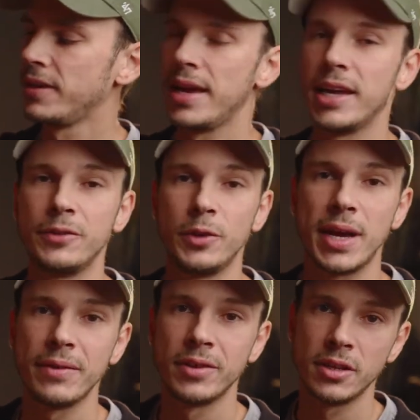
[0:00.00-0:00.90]
And if you
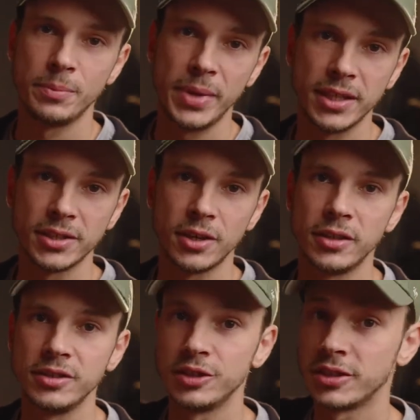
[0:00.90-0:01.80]
have another base
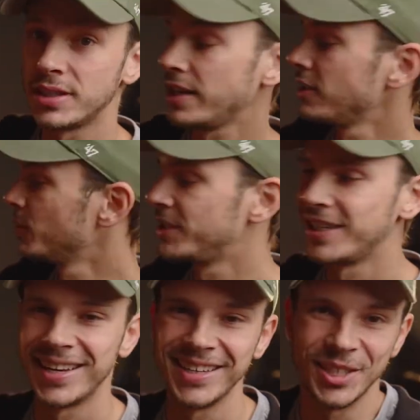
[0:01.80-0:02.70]
on your slider, which
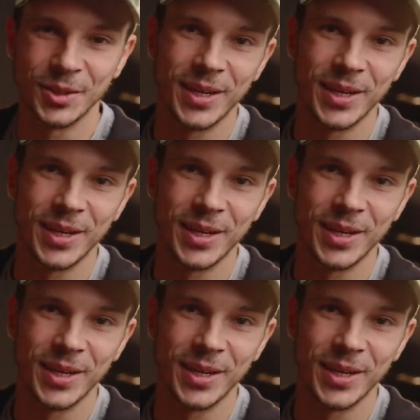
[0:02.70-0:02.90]
I don't